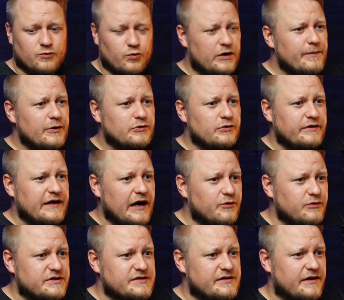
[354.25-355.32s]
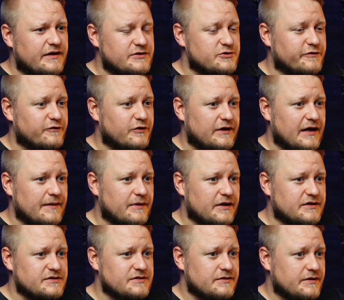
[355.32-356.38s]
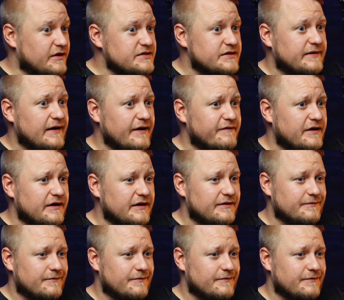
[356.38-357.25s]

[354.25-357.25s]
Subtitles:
what about the downsides of the Chemex? Does it have any?